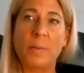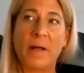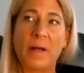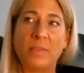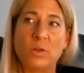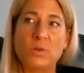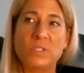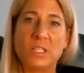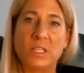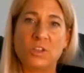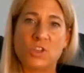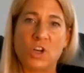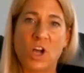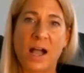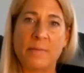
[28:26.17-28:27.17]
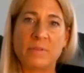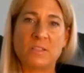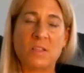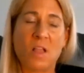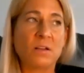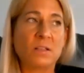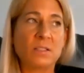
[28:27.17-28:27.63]
about losing their job as
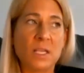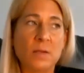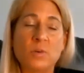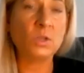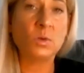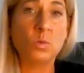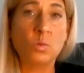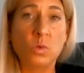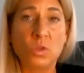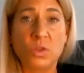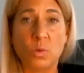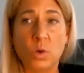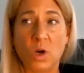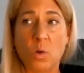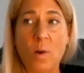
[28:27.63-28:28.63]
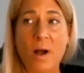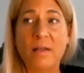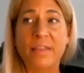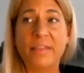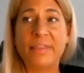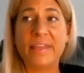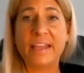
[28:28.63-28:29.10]
long as they were doing the work well,
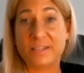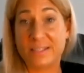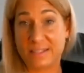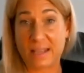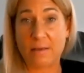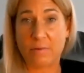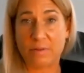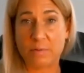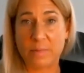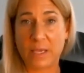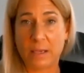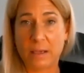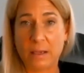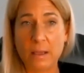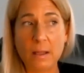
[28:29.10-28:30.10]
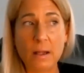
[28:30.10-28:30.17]
that they could stay with me.